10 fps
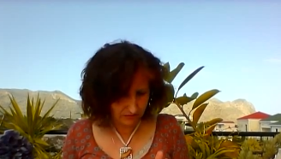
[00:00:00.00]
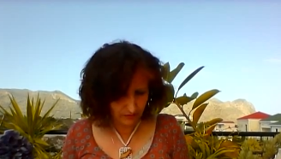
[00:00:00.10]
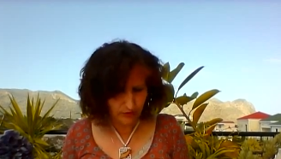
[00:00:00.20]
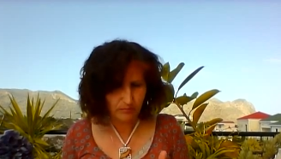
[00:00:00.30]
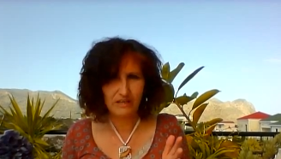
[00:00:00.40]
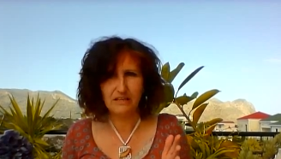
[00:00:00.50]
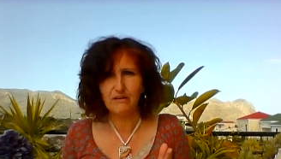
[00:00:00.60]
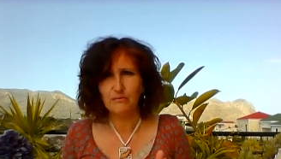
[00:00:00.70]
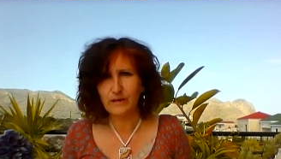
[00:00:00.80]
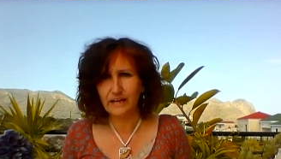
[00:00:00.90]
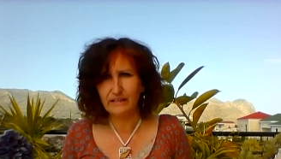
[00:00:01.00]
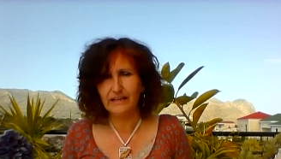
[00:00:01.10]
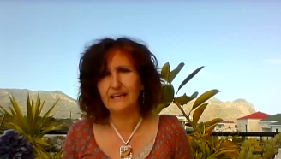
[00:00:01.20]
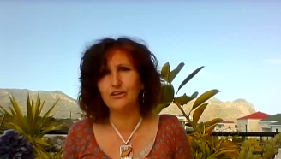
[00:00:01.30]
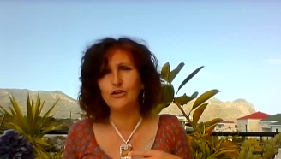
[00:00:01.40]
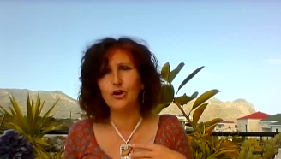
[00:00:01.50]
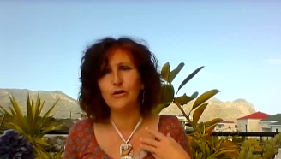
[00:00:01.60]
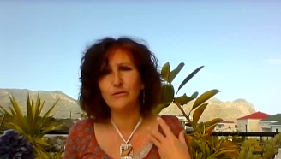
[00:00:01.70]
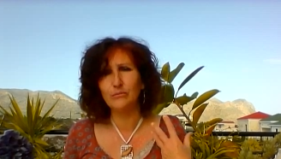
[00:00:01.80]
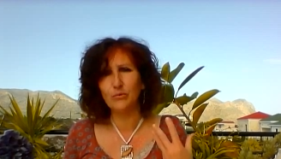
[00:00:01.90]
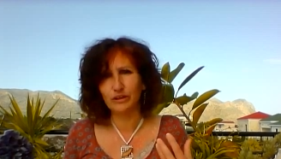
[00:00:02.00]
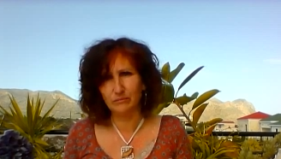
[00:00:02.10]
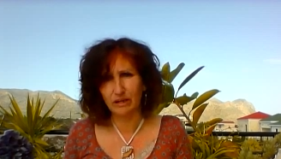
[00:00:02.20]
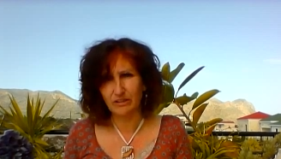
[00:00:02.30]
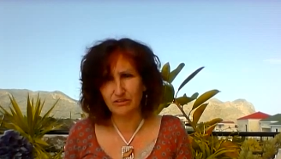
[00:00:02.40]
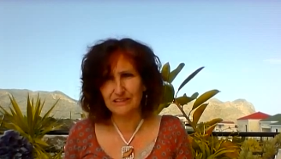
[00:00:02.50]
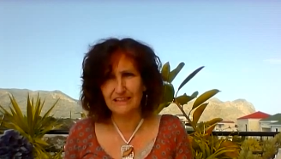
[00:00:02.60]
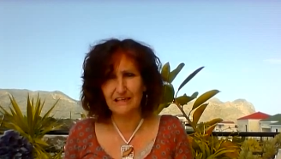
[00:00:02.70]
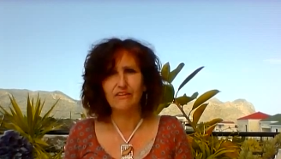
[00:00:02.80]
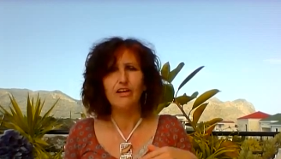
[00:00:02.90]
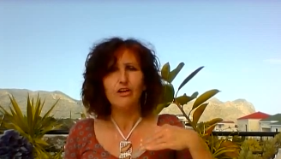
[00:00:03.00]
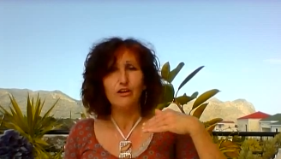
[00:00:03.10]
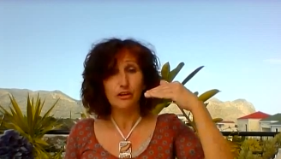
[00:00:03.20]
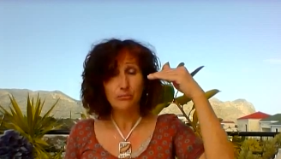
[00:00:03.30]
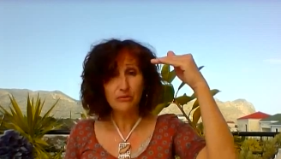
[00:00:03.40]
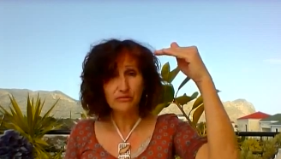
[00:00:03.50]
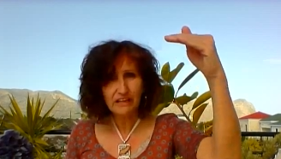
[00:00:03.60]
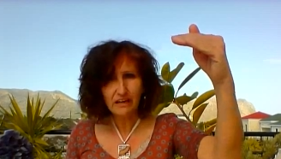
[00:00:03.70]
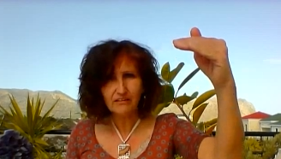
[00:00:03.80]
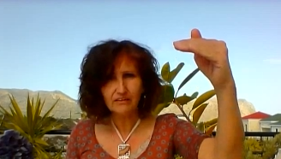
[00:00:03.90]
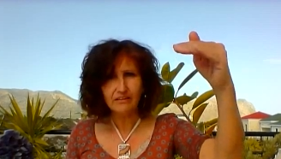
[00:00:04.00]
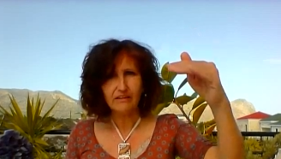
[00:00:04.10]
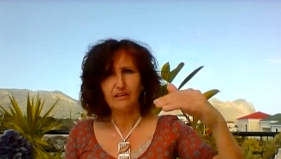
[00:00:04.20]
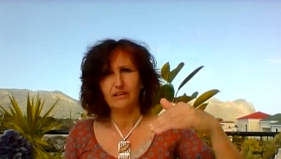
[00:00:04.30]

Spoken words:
through being aware and knowing more about yourself, you're moving on.